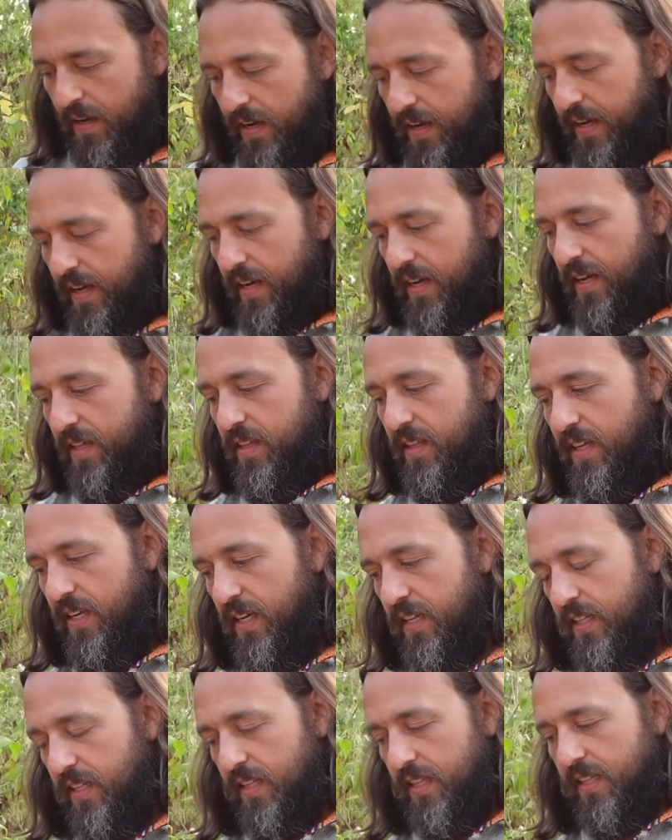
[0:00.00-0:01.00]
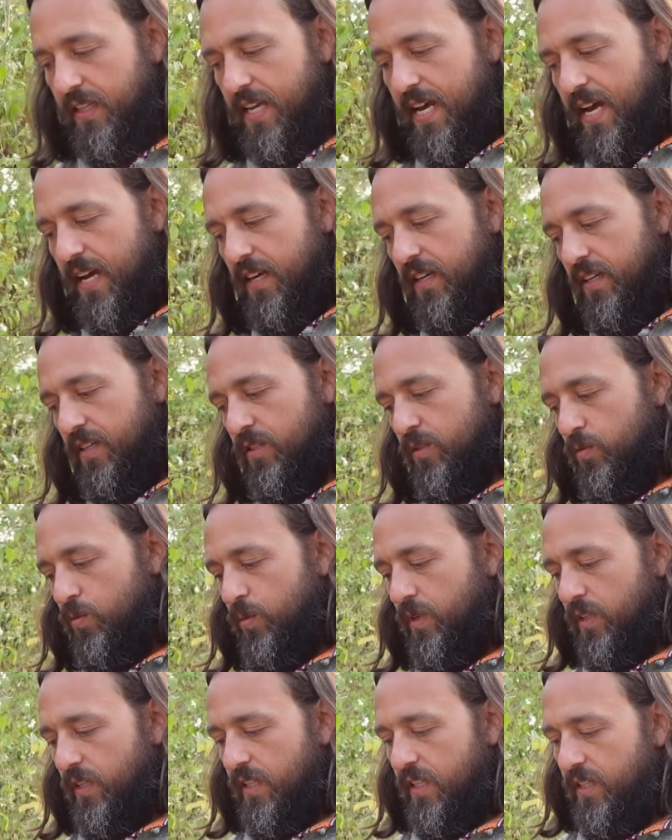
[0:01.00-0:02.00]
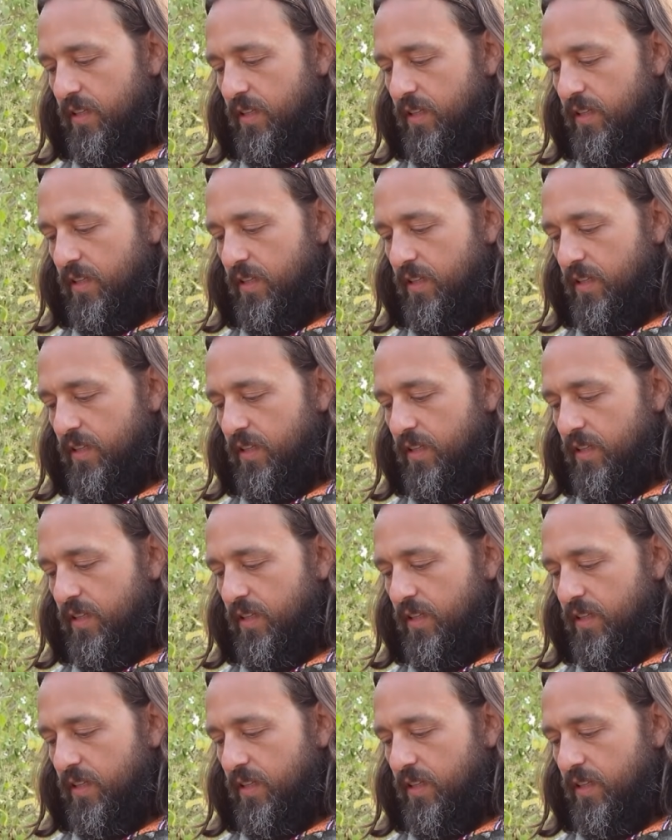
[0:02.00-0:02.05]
And I think that that is really